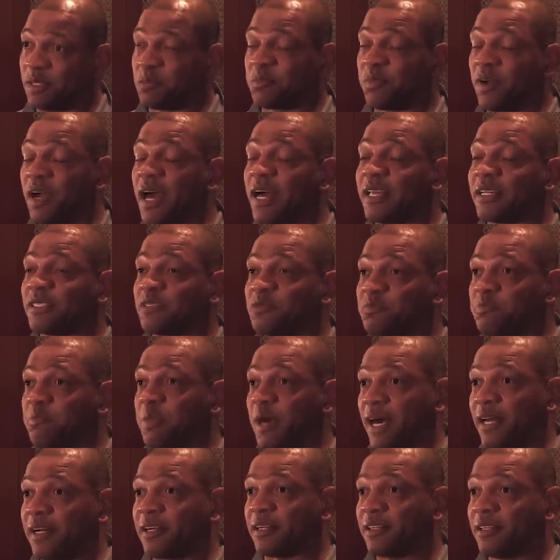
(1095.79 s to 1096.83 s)
LeBron is
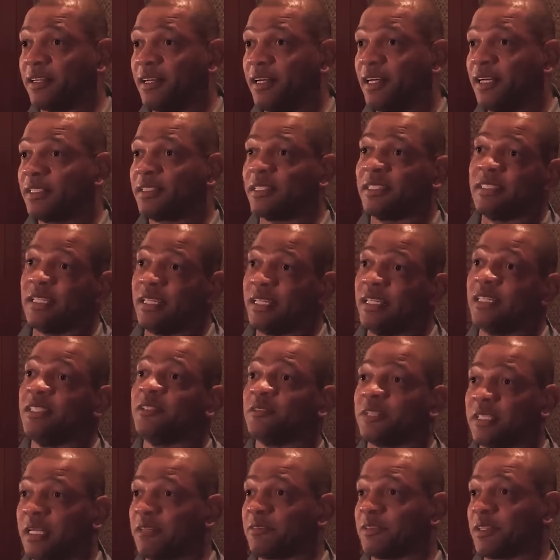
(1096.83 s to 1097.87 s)
better than
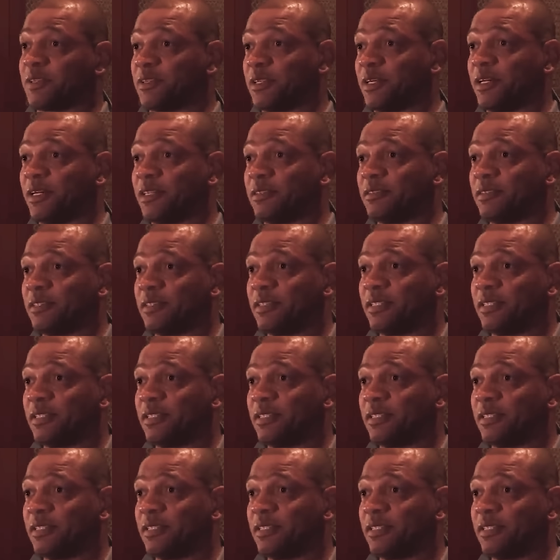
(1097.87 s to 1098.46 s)
anyone ever thought,